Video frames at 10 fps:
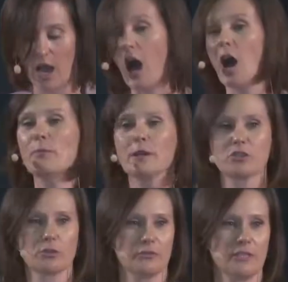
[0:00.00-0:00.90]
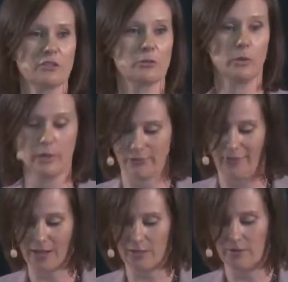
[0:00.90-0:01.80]
how much of this will
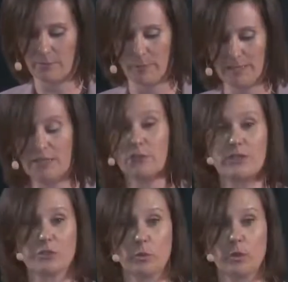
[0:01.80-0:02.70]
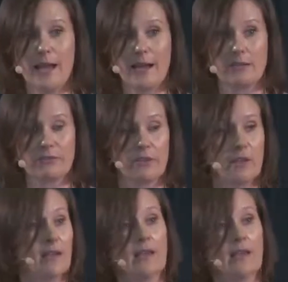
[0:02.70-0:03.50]
affect my individual life